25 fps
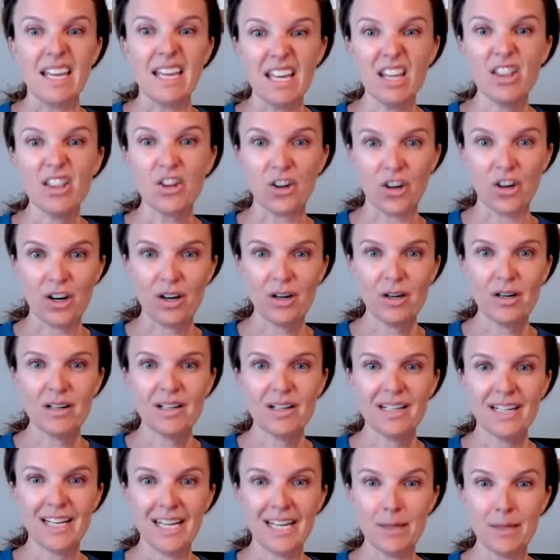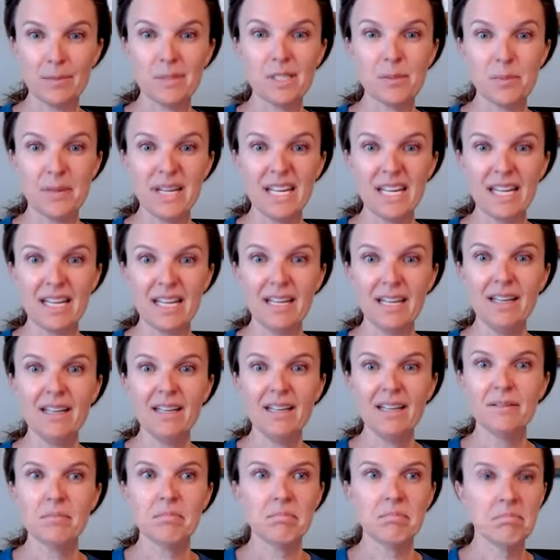either keeps
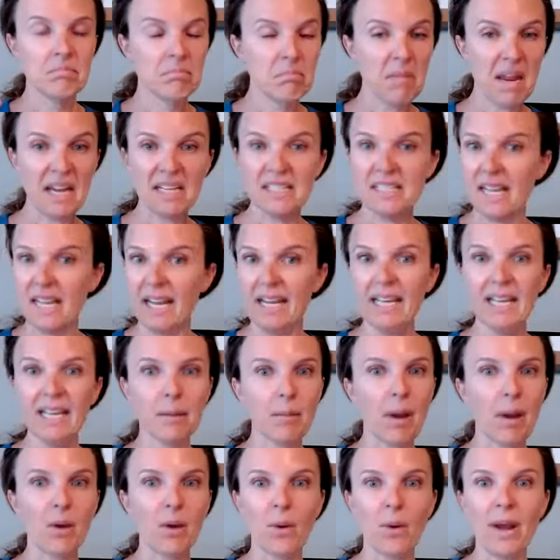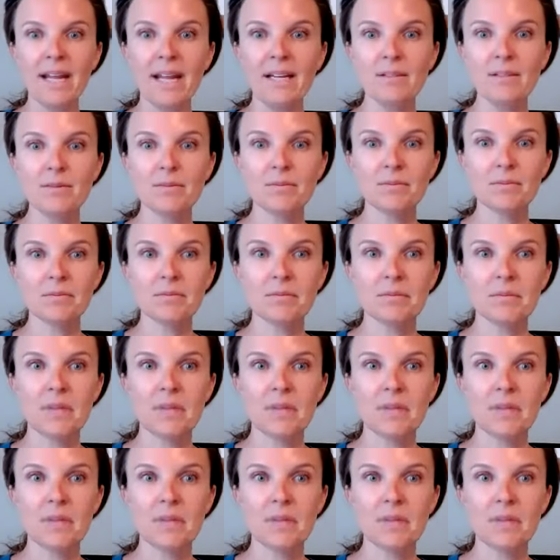me maintaining my weight,